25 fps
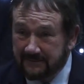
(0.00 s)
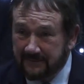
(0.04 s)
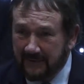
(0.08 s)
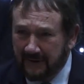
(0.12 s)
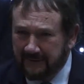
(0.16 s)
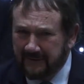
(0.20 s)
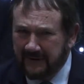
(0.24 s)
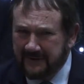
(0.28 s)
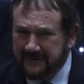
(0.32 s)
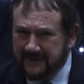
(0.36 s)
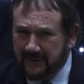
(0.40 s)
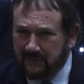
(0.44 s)

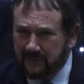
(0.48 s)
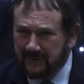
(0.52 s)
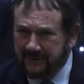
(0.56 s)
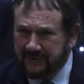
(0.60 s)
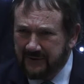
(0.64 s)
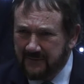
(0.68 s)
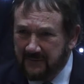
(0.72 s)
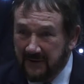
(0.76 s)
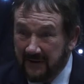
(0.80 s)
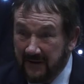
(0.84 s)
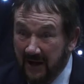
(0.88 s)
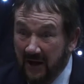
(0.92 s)
And they'd say, what
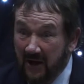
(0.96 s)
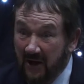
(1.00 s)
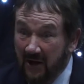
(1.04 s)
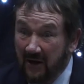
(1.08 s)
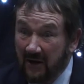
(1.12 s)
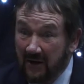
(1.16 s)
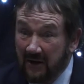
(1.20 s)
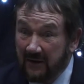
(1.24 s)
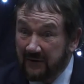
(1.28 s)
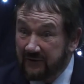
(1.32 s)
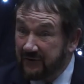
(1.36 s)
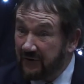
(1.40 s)
do you mean?
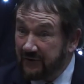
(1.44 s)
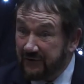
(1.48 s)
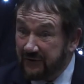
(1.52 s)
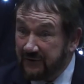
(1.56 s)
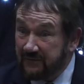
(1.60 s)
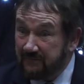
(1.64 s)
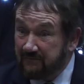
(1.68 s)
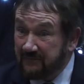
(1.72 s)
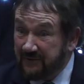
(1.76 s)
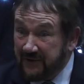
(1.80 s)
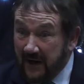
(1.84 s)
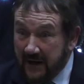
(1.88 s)

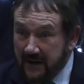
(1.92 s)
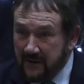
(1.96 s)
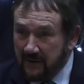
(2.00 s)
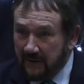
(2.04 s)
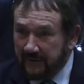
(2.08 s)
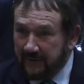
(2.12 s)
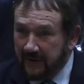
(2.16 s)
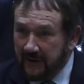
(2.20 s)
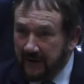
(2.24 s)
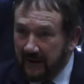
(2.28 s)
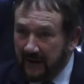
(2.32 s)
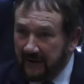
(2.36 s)
Just say
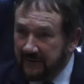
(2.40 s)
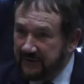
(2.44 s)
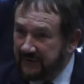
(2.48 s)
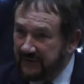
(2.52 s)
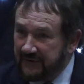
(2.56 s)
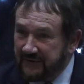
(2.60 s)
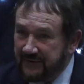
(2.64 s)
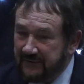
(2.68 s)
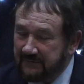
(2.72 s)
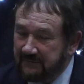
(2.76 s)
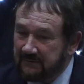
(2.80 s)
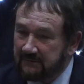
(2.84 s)
nothing and
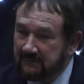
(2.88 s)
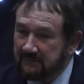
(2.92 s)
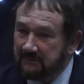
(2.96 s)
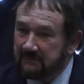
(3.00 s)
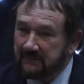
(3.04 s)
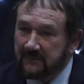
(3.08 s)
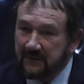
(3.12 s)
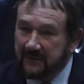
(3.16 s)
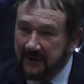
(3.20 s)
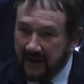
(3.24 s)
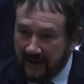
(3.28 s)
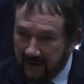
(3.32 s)

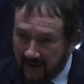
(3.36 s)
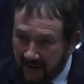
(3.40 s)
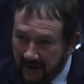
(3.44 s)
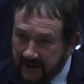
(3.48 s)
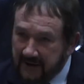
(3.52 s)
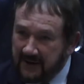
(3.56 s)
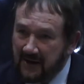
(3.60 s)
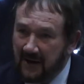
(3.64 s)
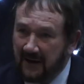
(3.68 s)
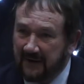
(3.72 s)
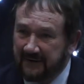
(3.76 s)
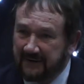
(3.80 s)
just get
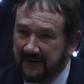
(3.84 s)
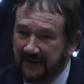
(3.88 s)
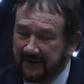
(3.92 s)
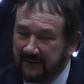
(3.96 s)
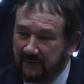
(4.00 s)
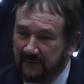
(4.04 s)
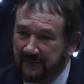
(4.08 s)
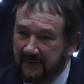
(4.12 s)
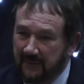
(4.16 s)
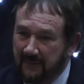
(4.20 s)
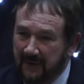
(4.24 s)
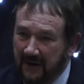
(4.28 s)
eye
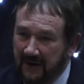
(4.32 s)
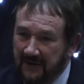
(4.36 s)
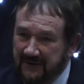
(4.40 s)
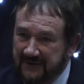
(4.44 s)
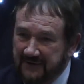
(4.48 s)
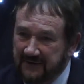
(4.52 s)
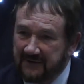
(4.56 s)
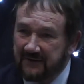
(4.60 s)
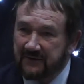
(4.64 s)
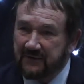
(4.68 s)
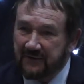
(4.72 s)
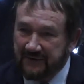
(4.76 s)
contact with the
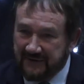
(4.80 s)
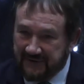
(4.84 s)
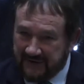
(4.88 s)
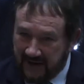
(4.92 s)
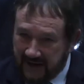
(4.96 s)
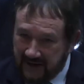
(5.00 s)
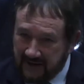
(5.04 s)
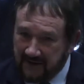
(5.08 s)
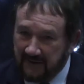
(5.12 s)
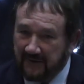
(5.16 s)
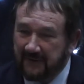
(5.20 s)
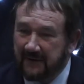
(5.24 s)
person. Just
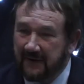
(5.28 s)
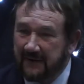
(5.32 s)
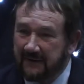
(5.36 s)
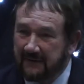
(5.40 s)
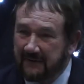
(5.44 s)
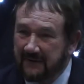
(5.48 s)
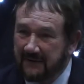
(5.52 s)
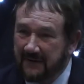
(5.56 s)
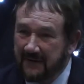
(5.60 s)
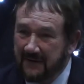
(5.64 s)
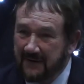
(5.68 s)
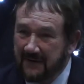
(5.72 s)
say nothing.
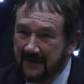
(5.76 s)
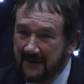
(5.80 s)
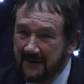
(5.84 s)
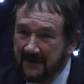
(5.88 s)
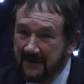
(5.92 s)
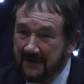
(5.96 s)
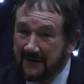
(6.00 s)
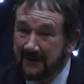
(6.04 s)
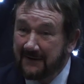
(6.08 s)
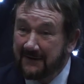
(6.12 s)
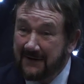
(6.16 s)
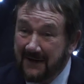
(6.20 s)

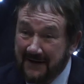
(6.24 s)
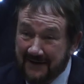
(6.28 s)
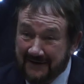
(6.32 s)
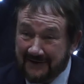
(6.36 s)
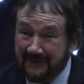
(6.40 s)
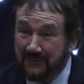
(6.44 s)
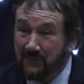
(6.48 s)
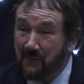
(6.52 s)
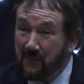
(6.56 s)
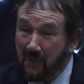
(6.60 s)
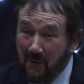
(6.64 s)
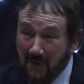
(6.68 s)

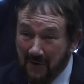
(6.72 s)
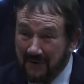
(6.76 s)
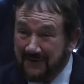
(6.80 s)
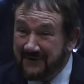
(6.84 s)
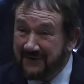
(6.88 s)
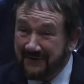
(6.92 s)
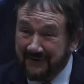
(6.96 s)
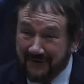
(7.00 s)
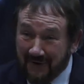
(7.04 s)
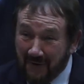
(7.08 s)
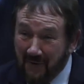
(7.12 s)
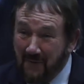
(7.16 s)
This
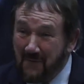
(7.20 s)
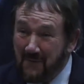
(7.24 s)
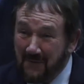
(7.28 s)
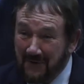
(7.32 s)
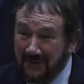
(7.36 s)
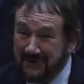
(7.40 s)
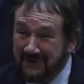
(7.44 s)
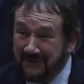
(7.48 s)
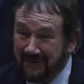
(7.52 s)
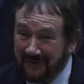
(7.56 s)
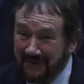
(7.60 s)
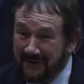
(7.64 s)
works so
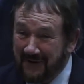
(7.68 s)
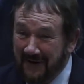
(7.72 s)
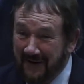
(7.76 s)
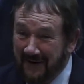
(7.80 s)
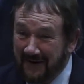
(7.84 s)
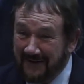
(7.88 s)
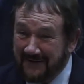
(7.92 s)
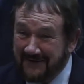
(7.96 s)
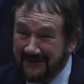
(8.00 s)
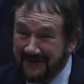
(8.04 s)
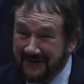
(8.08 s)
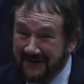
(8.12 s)
much for
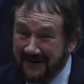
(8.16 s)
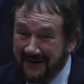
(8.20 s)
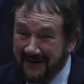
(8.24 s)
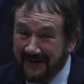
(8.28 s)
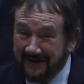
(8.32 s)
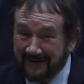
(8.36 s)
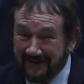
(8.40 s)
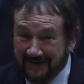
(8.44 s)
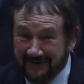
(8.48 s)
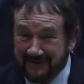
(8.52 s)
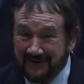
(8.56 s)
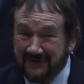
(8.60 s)
dogs.
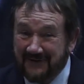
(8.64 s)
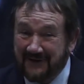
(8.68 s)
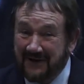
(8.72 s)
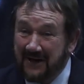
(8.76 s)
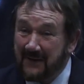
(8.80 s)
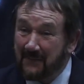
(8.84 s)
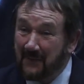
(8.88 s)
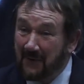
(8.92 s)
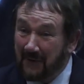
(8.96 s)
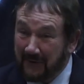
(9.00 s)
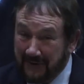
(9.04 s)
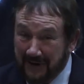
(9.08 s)
They just
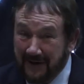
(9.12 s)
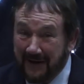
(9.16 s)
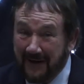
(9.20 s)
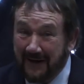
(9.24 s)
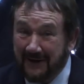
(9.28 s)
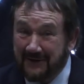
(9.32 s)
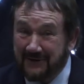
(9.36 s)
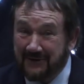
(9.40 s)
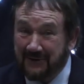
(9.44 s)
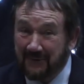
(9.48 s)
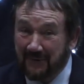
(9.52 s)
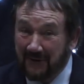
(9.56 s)
keep looking
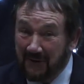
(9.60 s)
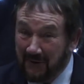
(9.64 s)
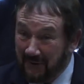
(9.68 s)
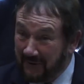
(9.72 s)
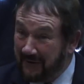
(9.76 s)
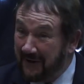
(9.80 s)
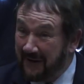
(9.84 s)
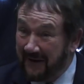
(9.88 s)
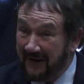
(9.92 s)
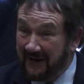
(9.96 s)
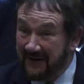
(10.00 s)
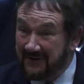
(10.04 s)
at you
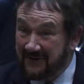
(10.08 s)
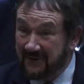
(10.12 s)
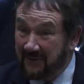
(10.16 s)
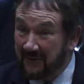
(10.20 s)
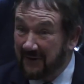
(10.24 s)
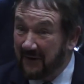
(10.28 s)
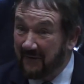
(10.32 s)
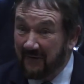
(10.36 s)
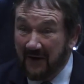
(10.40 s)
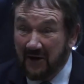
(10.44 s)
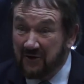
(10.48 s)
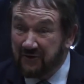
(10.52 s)

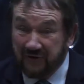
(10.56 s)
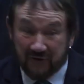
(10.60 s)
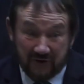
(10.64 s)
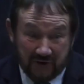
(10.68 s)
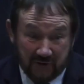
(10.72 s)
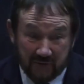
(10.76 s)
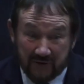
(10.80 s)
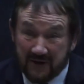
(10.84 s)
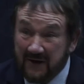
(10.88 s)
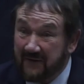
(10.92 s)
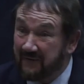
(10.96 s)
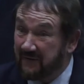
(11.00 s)
and
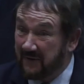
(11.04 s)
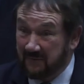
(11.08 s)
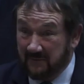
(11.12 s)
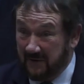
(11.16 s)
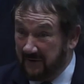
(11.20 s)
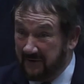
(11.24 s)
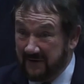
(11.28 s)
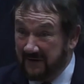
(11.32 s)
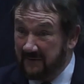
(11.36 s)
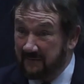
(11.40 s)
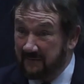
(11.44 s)
eventually you give them.